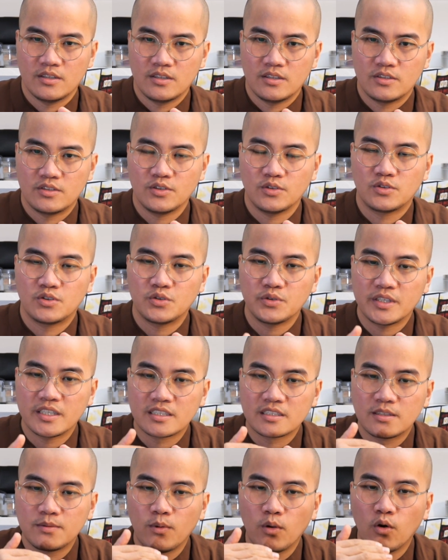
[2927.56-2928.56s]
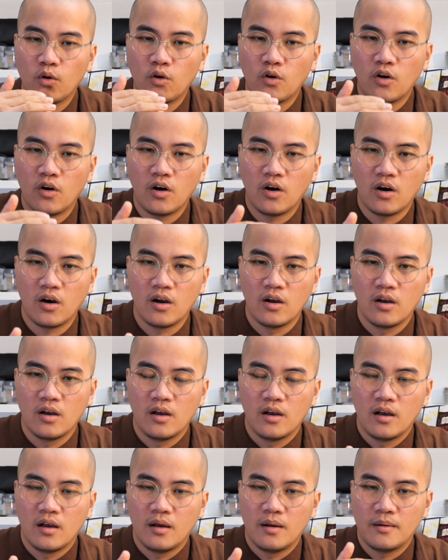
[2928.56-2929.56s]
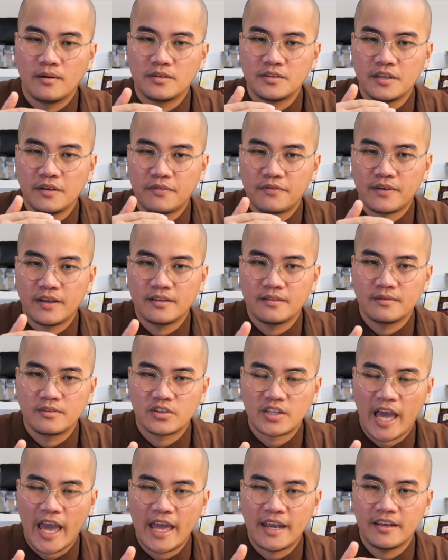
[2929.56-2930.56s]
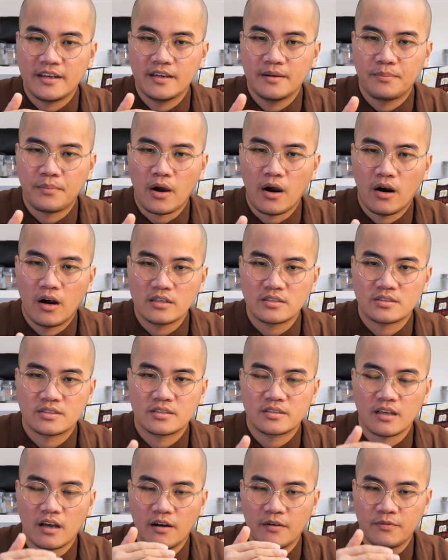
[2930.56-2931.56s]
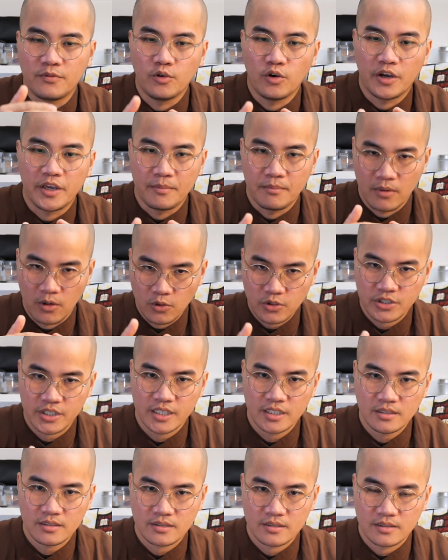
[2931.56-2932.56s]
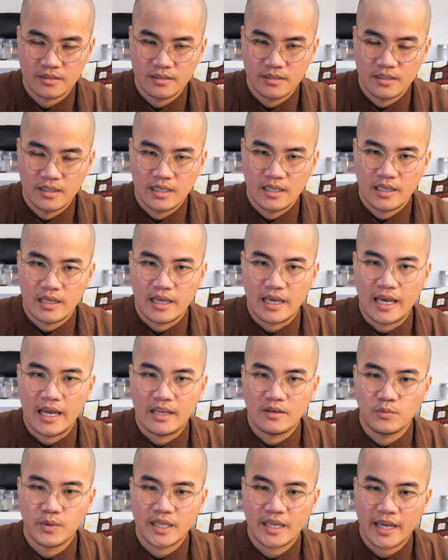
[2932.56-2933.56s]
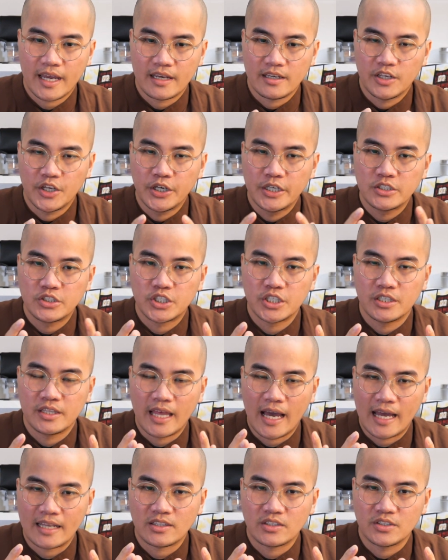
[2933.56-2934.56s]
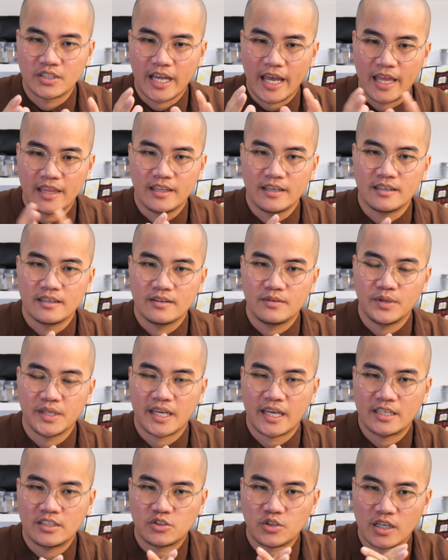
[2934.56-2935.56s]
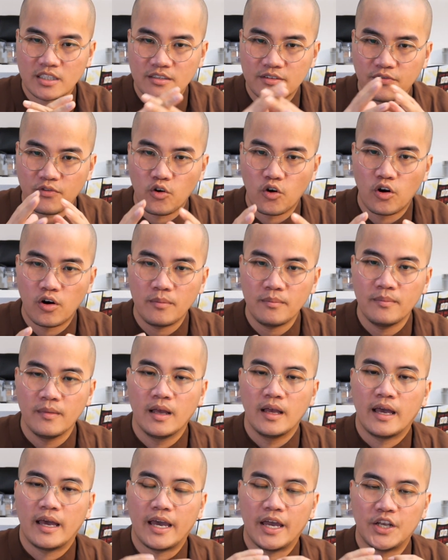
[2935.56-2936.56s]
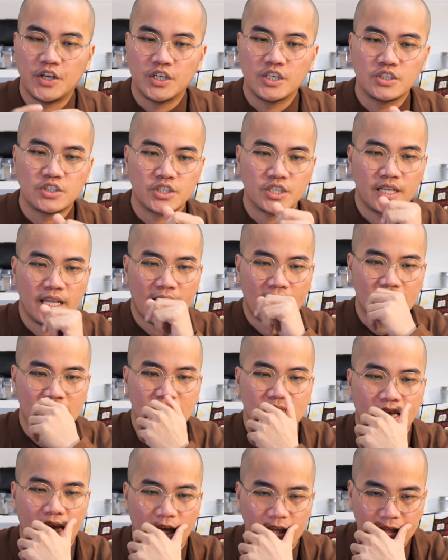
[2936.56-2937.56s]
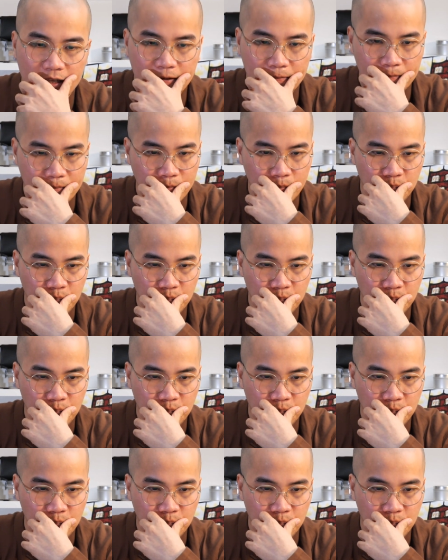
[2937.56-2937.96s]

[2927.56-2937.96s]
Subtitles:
so to explore different tender parts of your emotions, and we can nurture that together. We can transform and nurture that together.